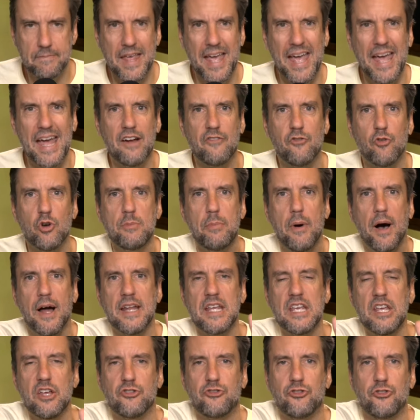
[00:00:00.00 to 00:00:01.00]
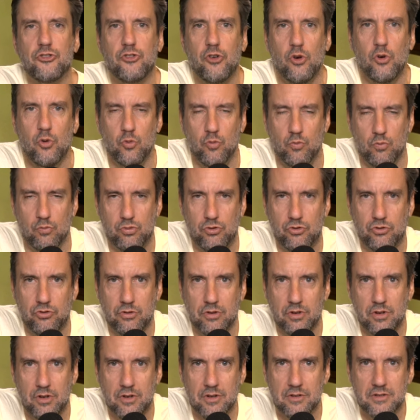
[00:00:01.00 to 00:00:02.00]
Everybody assumes,
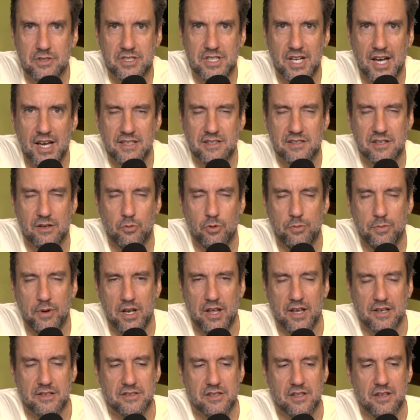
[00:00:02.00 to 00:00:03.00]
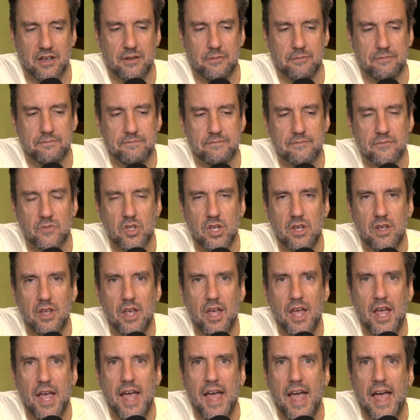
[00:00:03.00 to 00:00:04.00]
this ties in with my next thing,
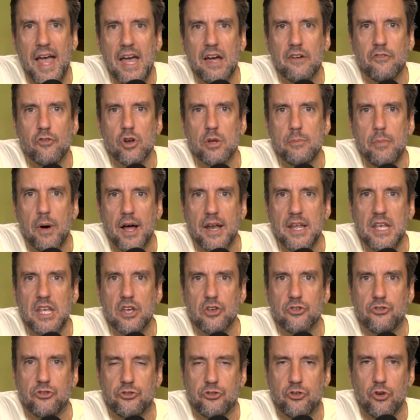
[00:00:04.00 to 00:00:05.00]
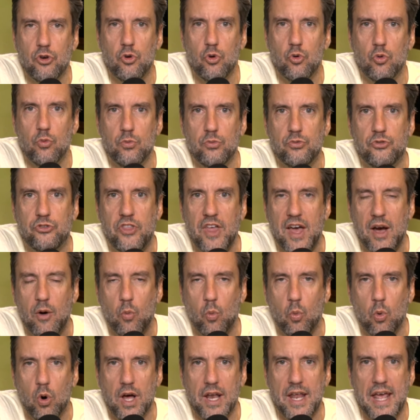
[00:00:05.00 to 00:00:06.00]
everybody assumes that
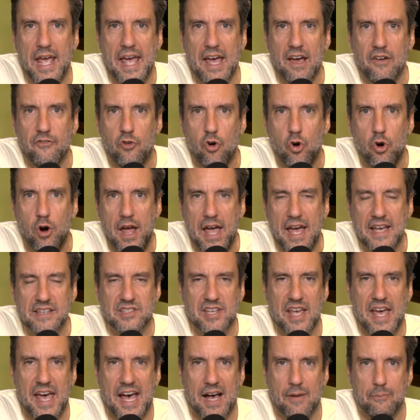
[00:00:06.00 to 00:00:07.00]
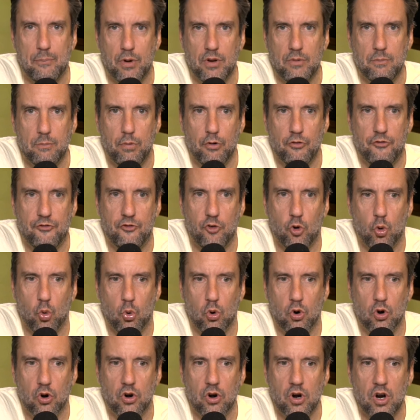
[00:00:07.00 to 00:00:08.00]
whatever has happened
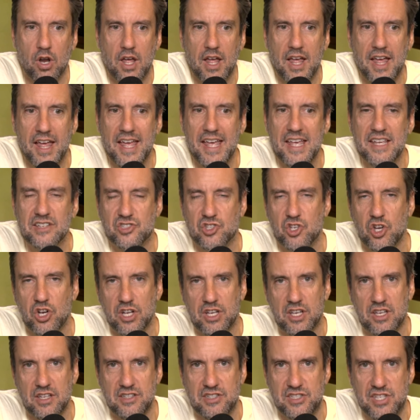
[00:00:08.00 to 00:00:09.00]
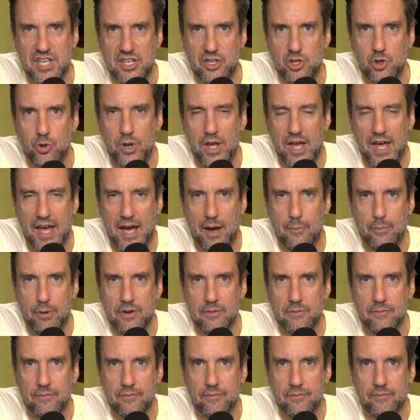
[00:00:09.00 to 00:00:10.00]
before is going to continue to happen.
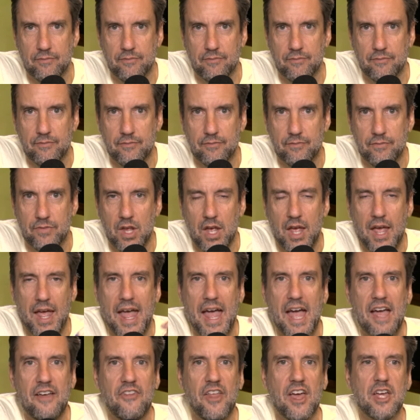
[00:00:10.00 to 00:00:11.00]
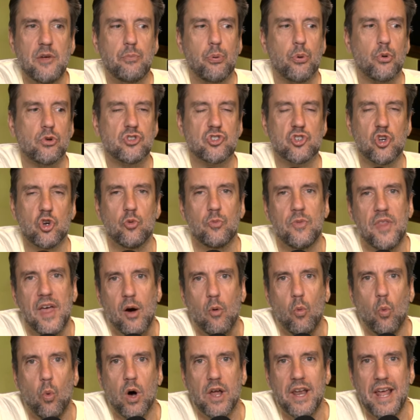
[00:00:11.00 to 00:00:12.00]
And they presume
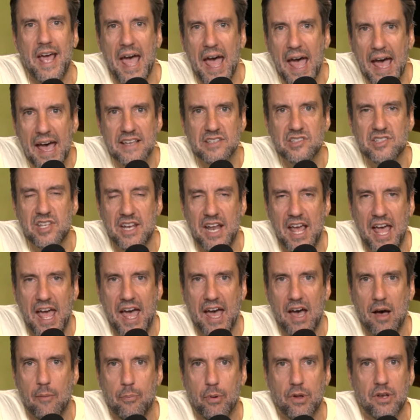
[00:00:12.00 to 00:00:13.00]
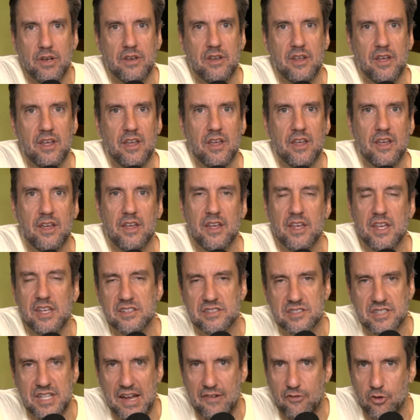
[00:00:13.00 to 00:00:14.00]
that what hasn't happened
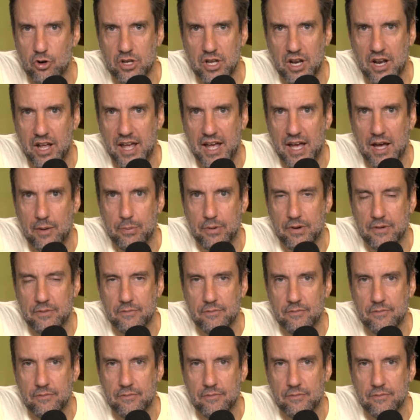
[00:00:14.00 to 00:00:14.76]
is never going to happen.